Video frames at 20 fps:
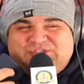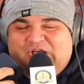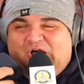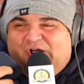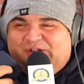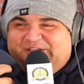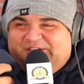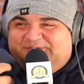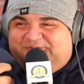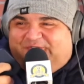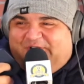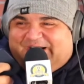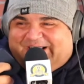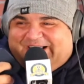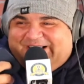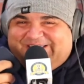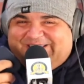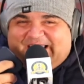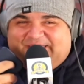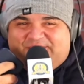old. He's
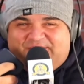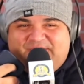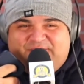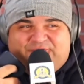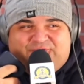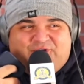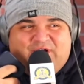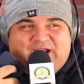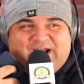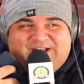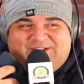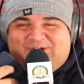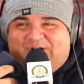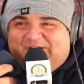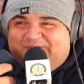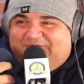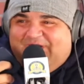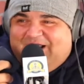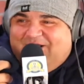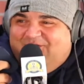fucking definitely afraid of
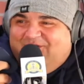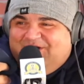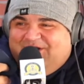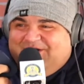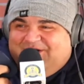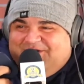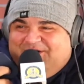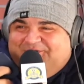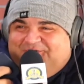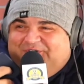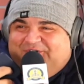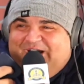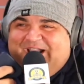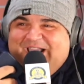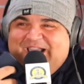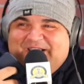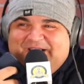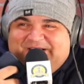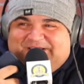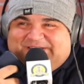Darth Vader.
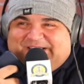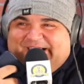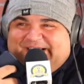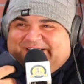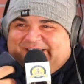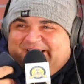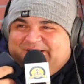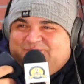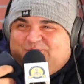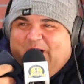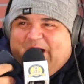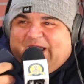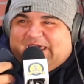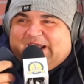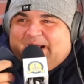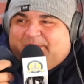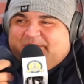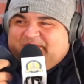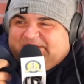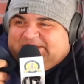His kid, he's waking
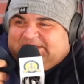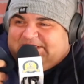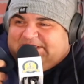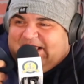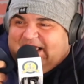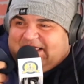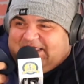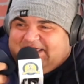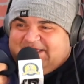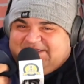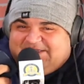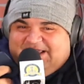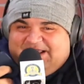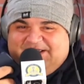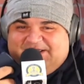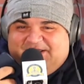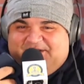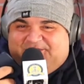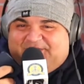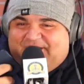up in the Sith. He's
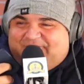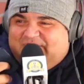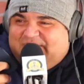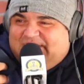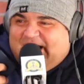having